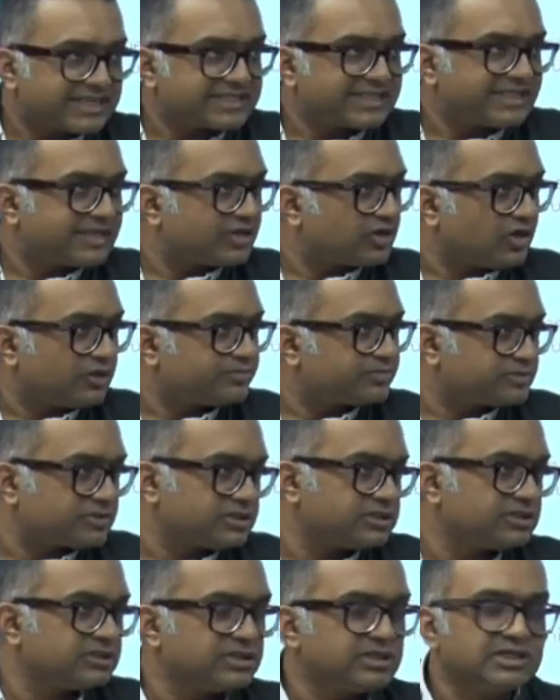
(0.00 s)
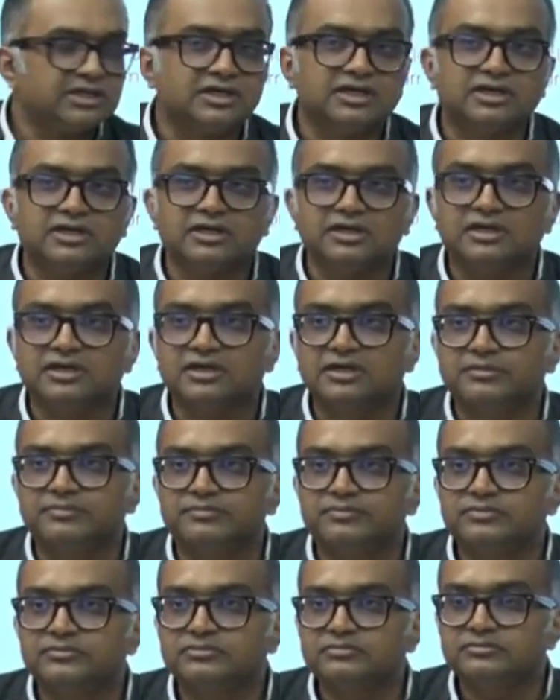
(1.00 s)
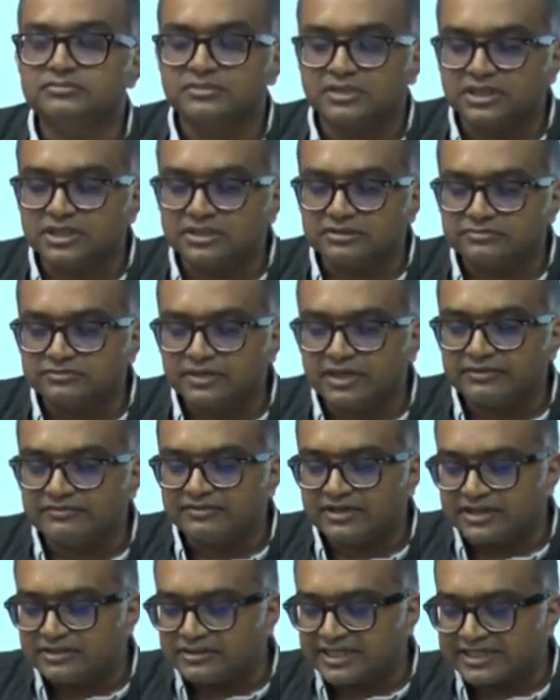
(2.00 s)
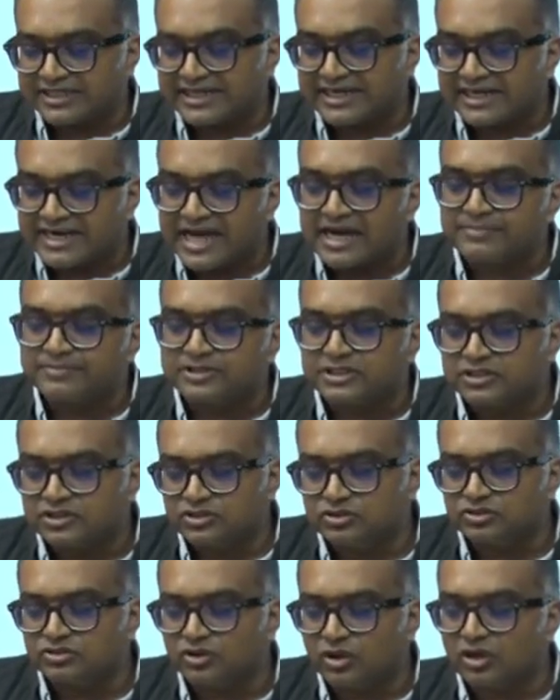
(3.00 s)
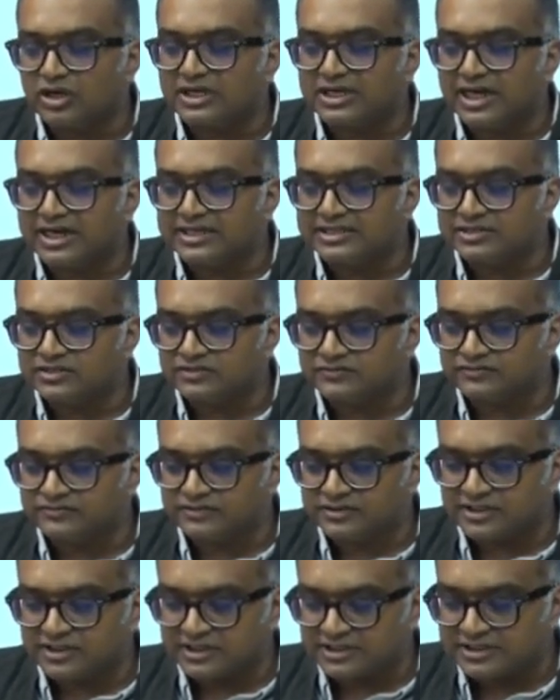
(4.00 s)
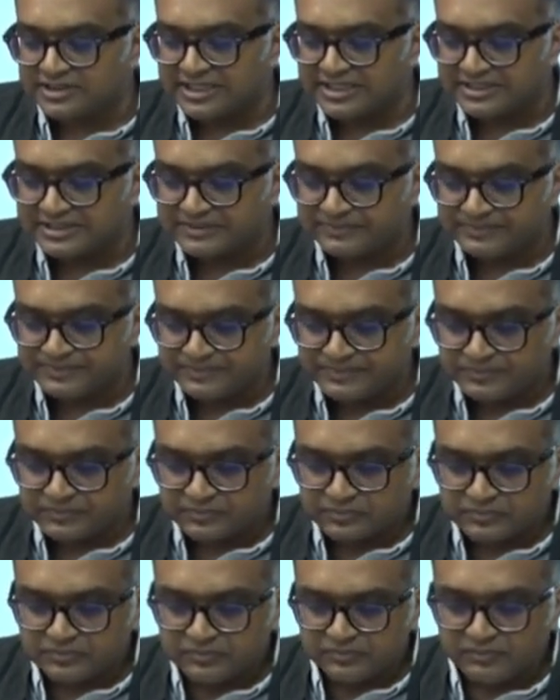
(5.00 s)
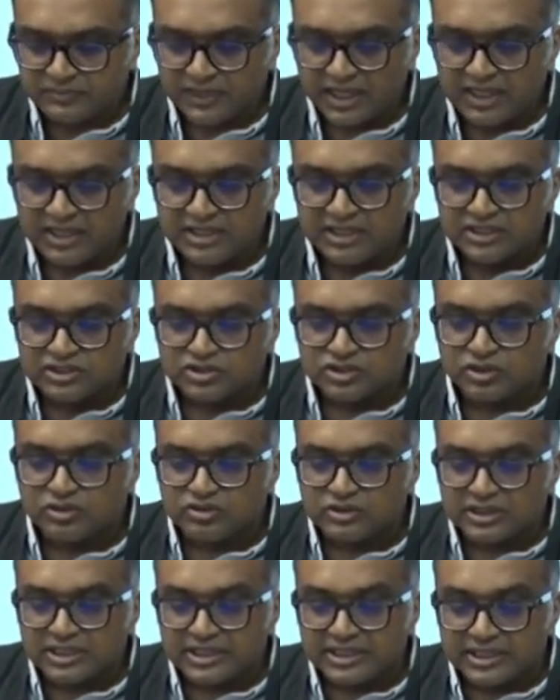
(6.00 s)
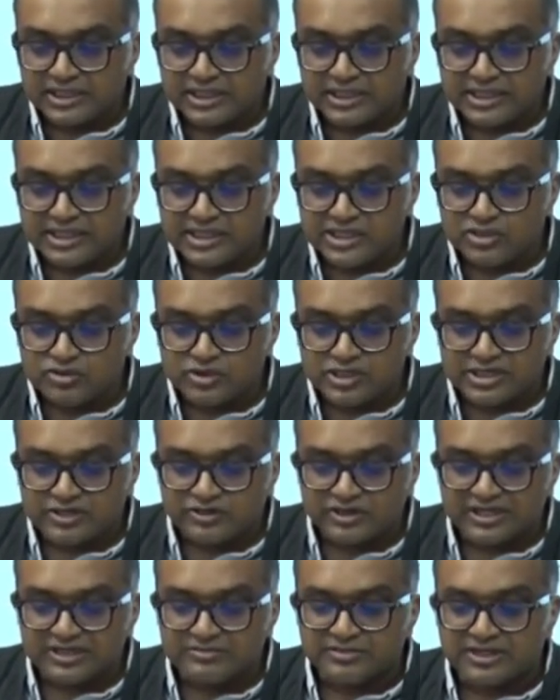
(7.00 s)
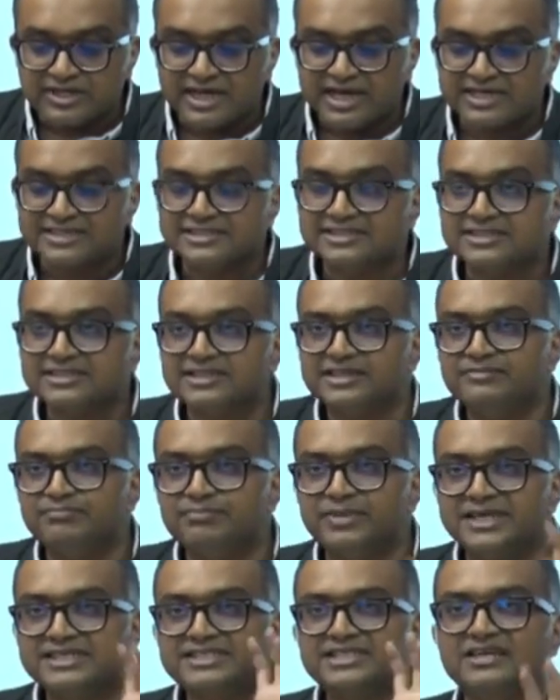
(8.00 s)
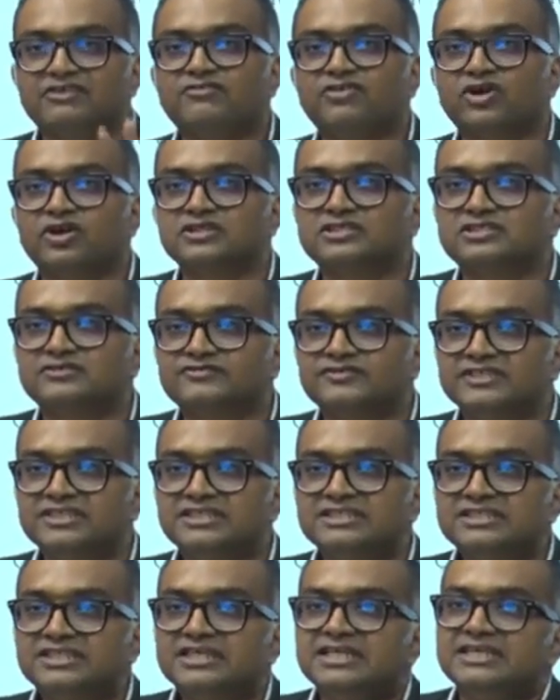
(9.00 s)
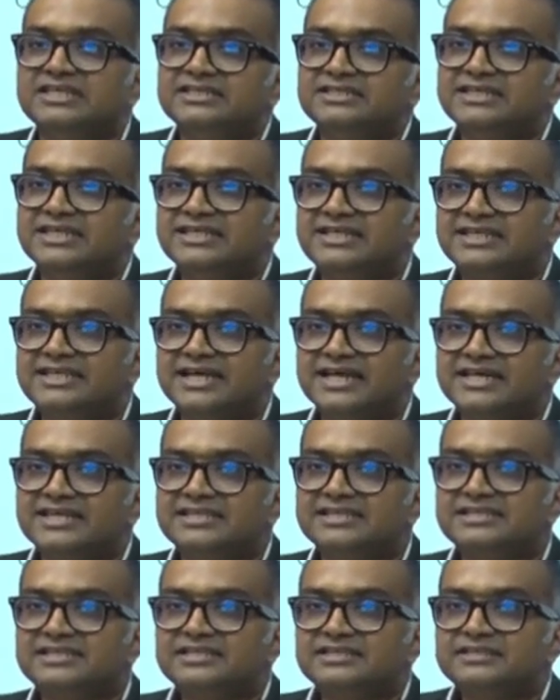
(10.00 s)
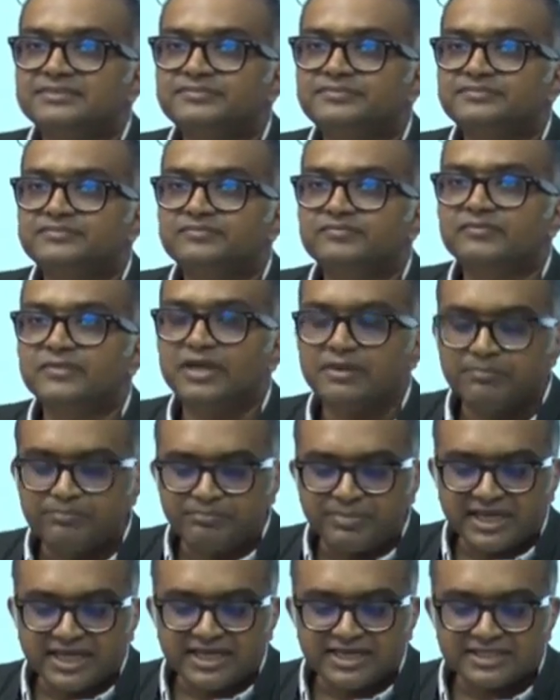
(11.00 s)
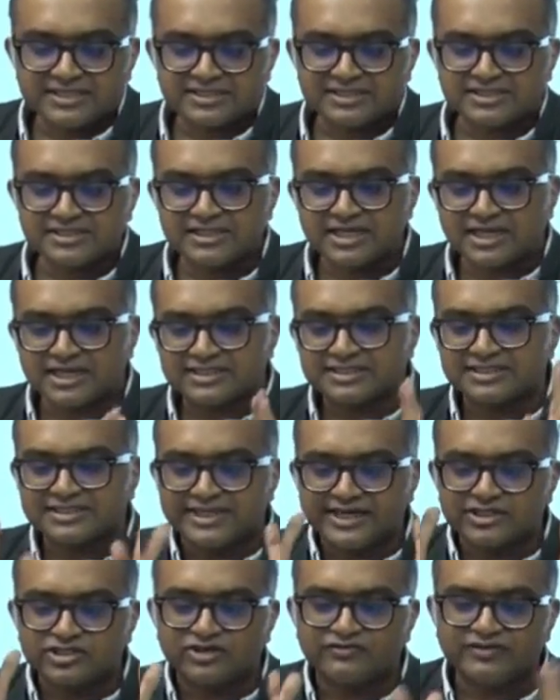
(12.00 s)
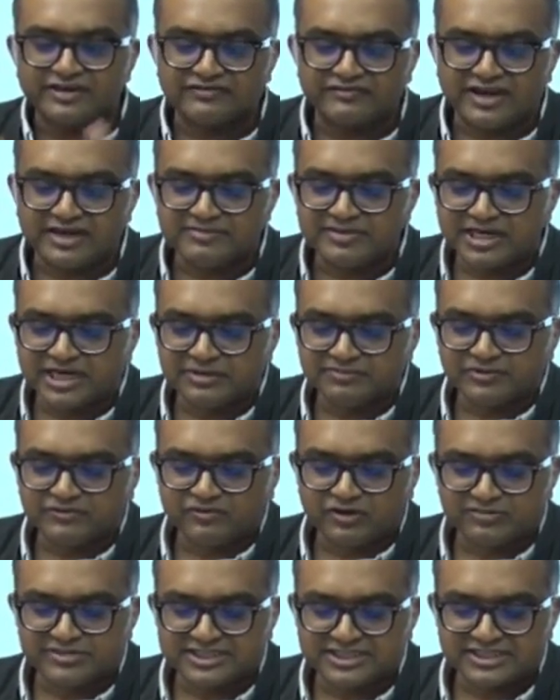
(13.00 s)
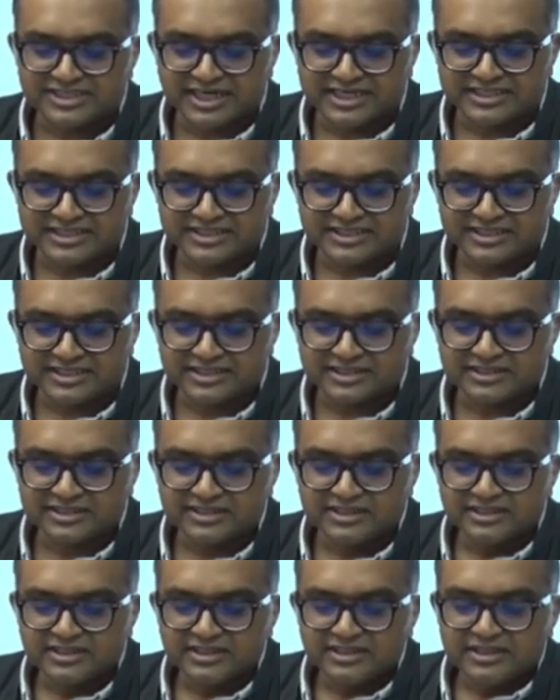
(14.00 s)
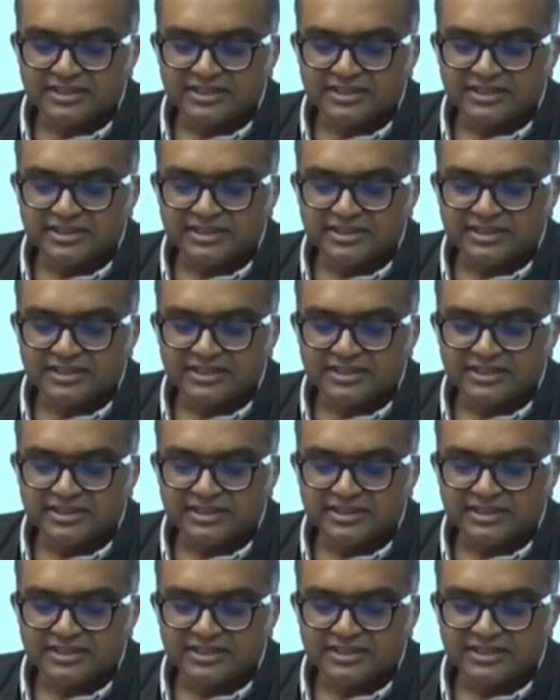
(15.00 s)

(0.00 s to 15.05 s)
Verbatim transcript: that can adopt uh, uh, that, that can adapt to all kinds of uh, things. So EU Ecolabel has a basic philosophy that it has base a set of environmental performance criteria